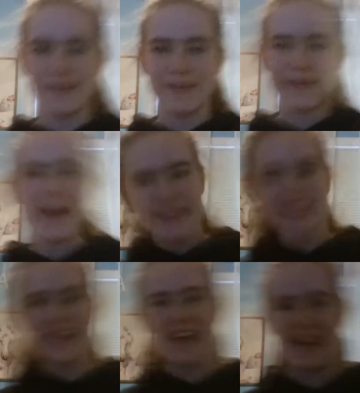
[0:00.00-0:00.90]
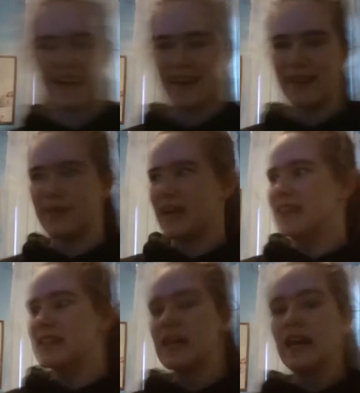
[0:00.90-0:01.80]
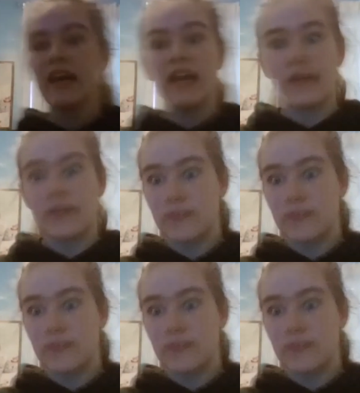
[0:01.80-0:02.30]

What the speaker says: we're back inside now because it